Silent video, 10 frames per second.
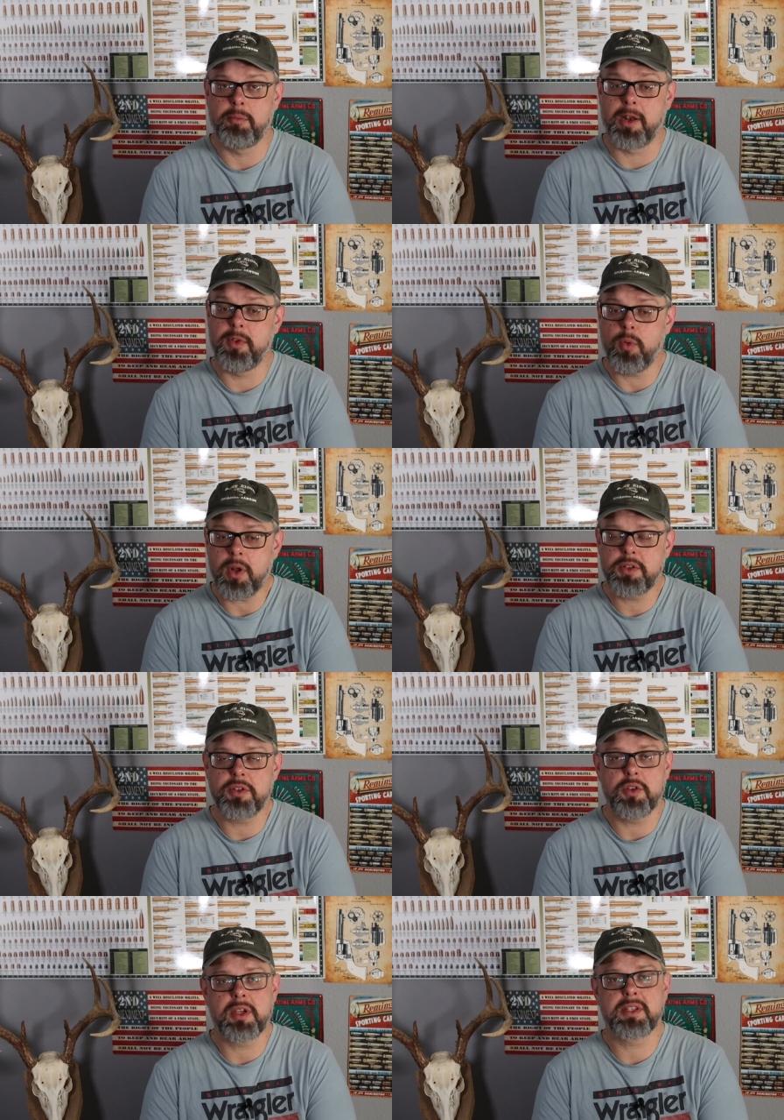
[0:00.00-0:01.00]
but if you wanted
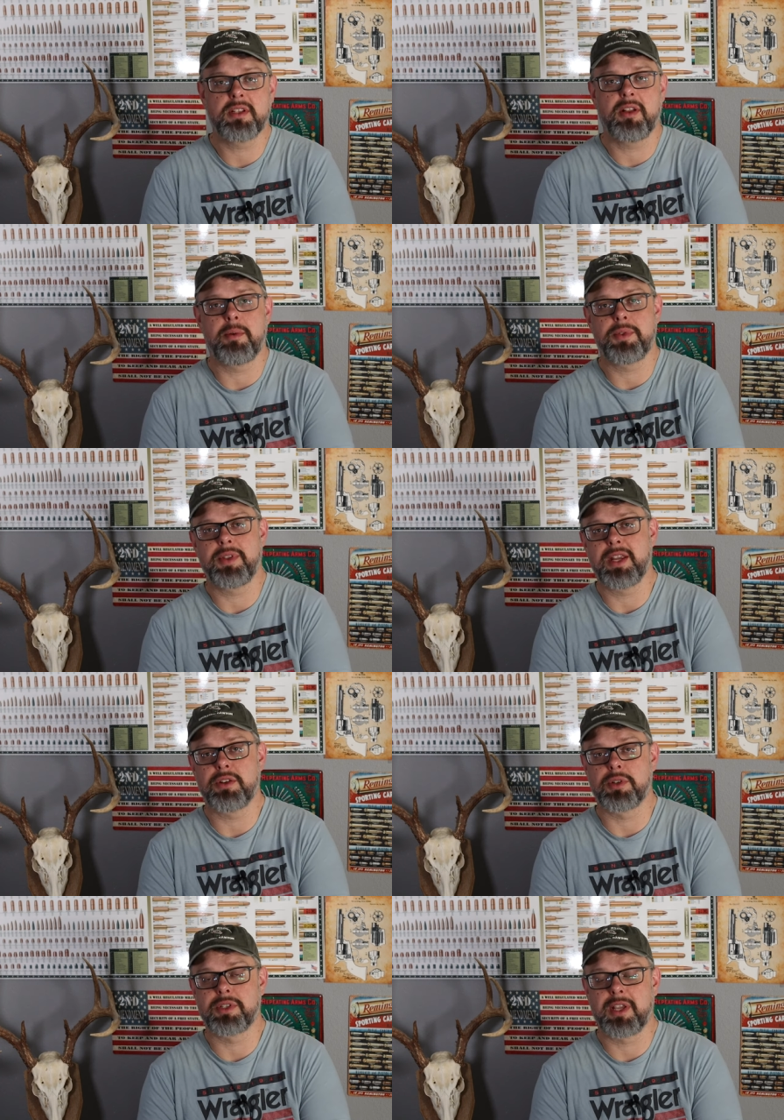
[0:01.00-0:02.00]
to, you could still hunt with
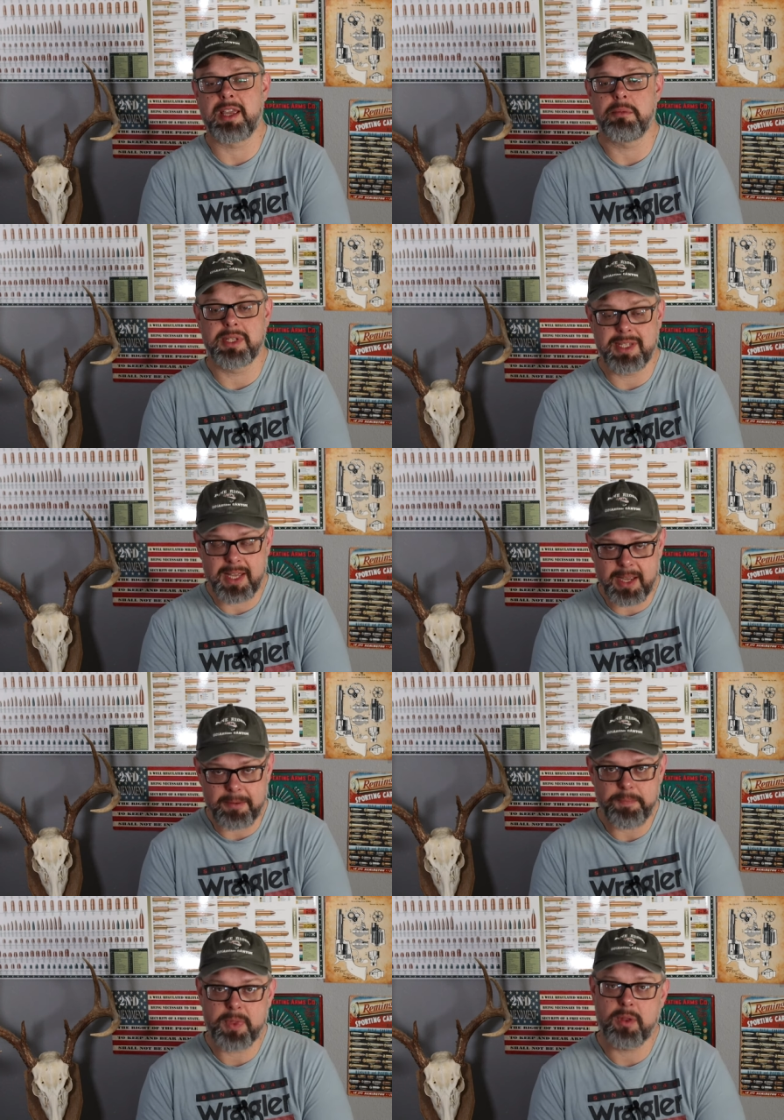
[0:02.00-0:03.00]
dangerous game
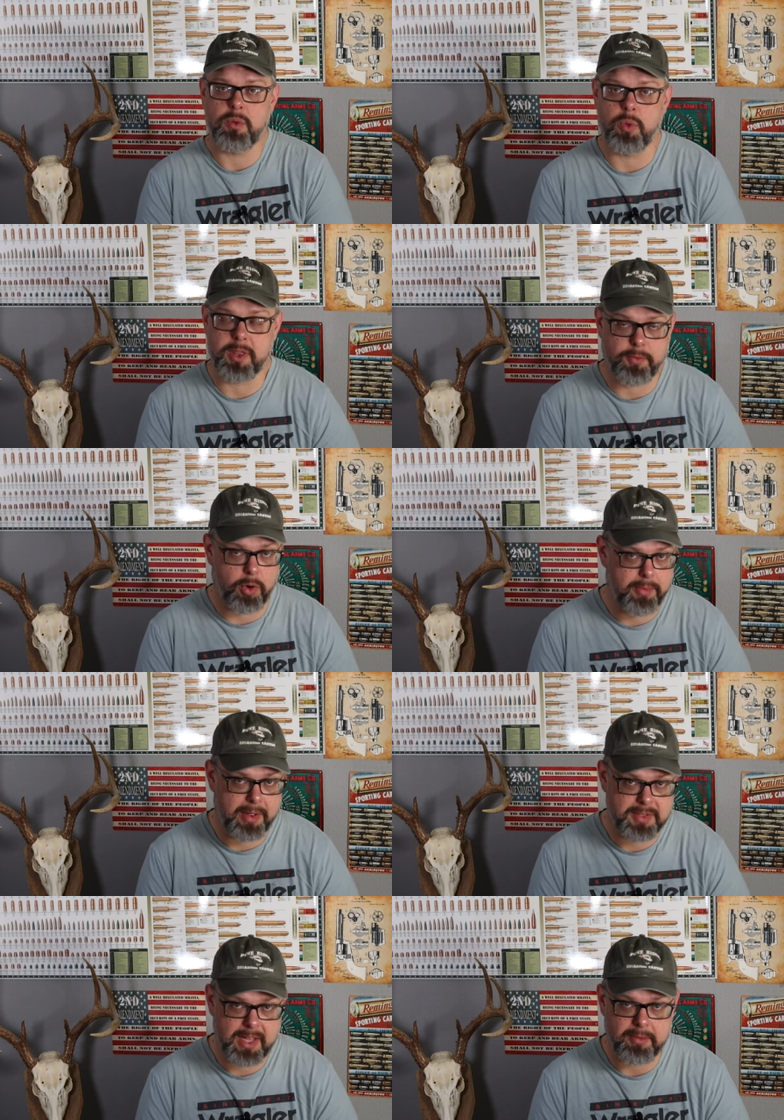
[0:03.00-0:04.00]
today with the
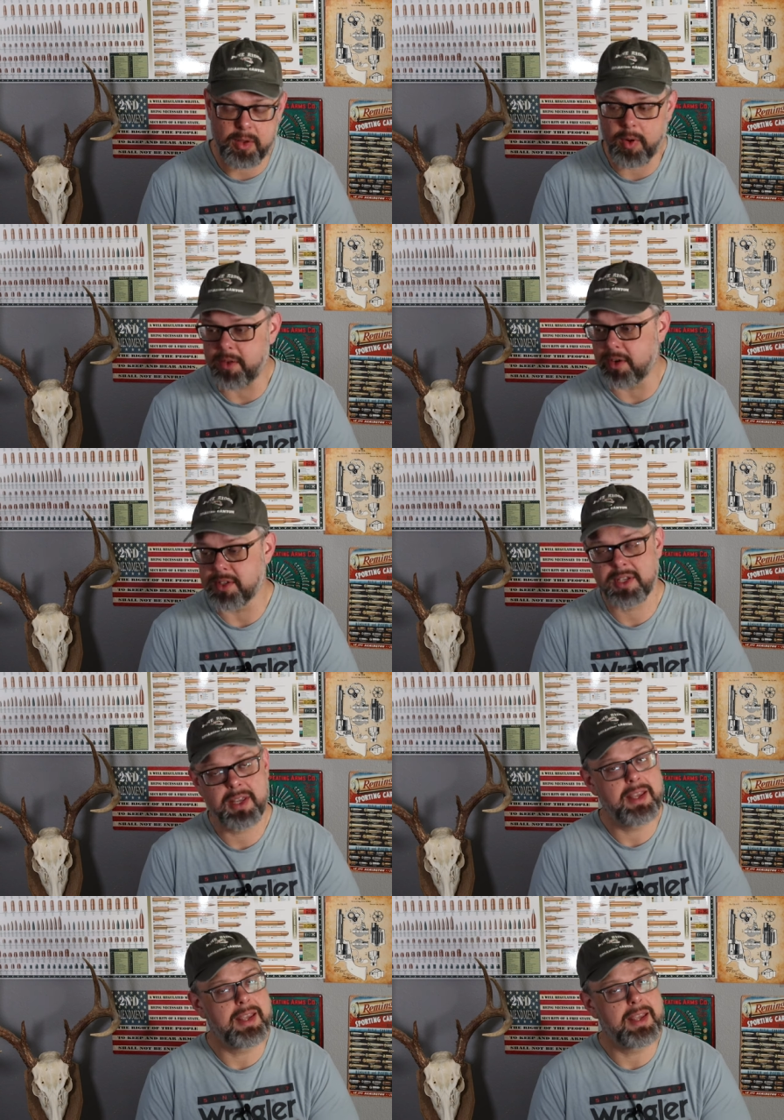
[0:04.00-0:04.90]
4570, whether it's